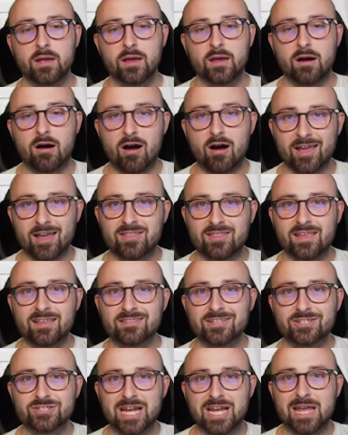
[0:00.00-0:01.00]
I think
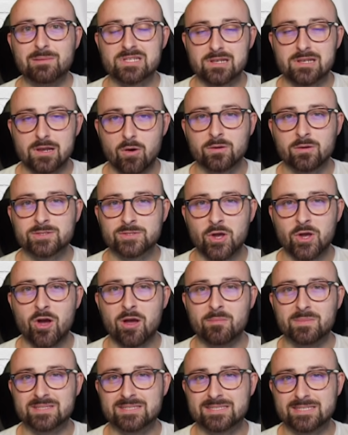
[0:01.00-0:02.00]
that James
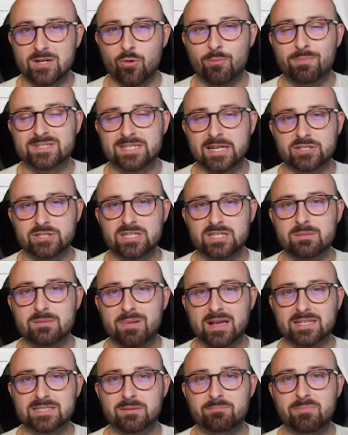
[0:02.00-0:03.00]
long-term is still potentially the
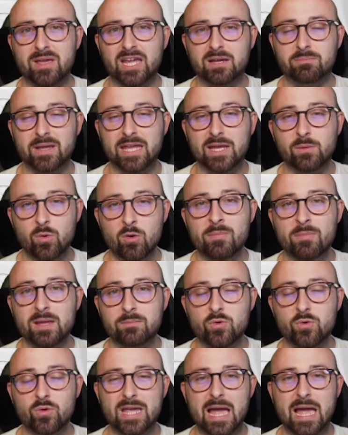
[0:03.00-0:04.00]
better pick, but he will make
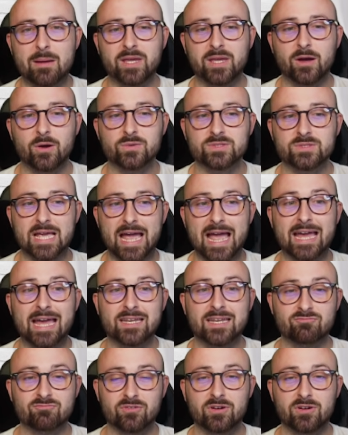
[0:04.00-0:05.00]
more cameos.
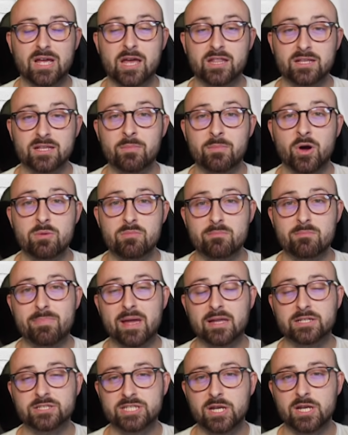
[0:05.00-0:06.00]
And at the moment,
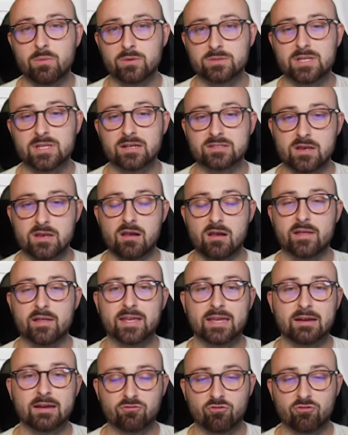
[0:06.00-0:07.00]
Ben Chilwell does look like
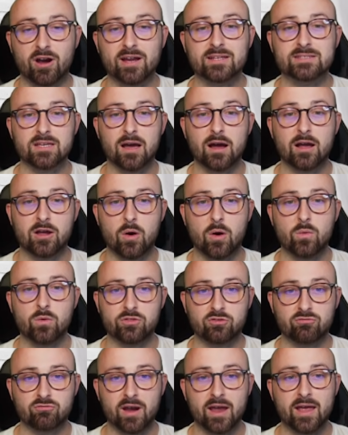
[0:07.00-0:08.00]
the greater goal
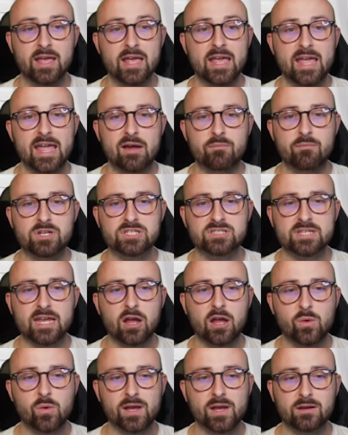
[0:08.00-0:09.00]
threat. If we just take
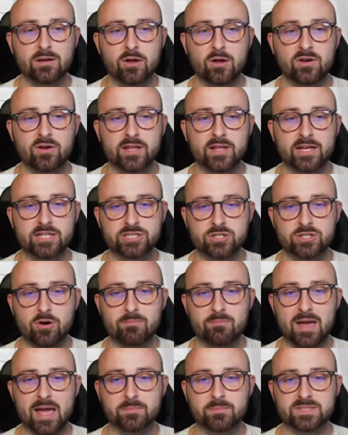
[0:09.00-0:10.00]
a quick look at their
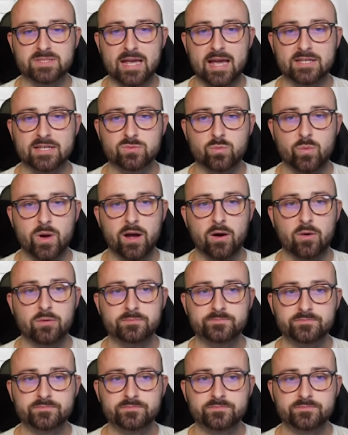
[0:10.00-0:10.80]
shot maps as well,